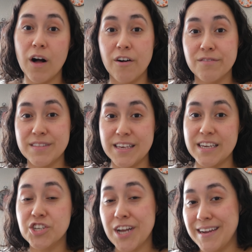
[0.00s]
of the
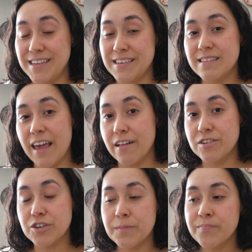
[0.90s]
Chinese
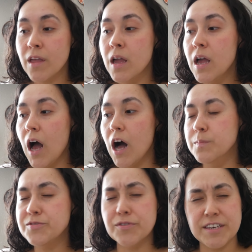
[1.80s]
calendar.
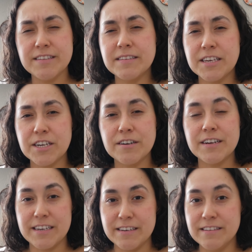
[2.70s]
So this year
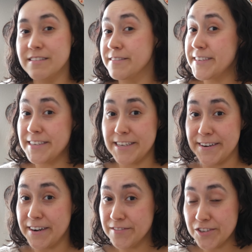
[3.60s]
is the
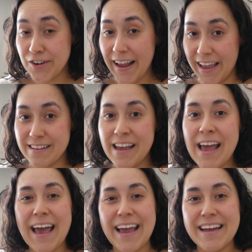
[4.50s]
Year of the Dragon,
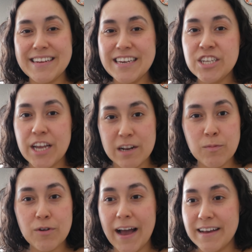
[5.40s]
and each
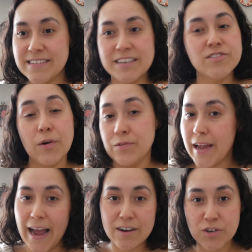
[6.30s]
animal has its own
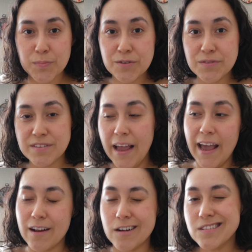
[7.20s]
attributes,
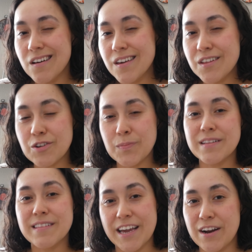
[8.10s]
and I'll tell you a little
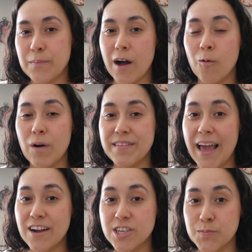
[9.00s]
bit later about what the
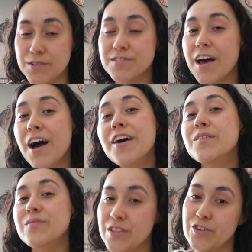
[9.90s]
attributes
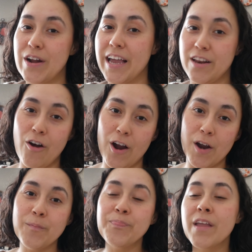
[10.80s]
of the dragon
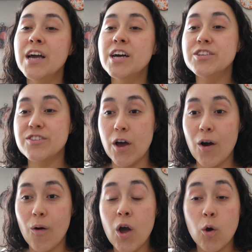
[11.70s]
are.
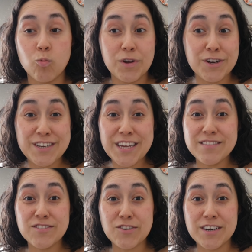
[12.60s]
So we're gonna
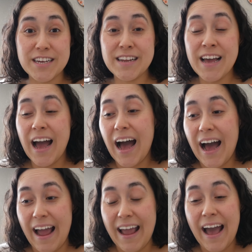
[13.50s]
get started.
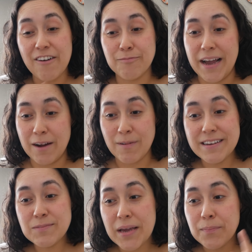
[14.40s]
I have my
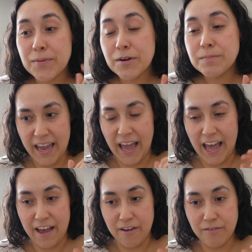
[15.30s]
rice paper, I
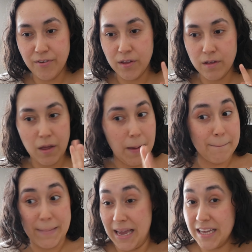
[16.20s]
have
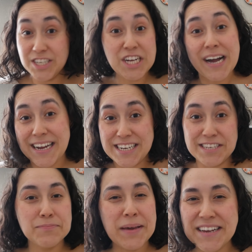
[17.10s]
my
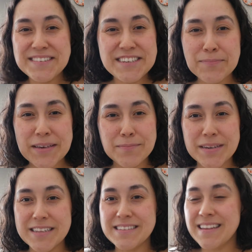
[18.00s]
Chinese painting
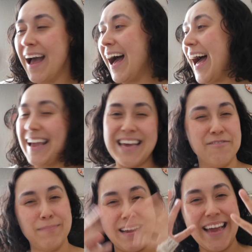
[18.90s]
pigments, I have
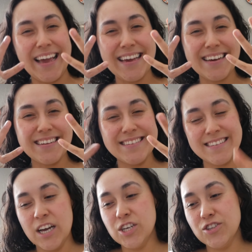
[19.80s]
my hands,
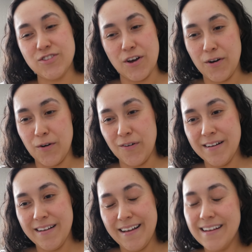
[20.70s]

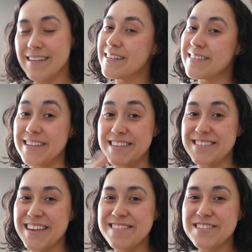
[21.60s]
so let's get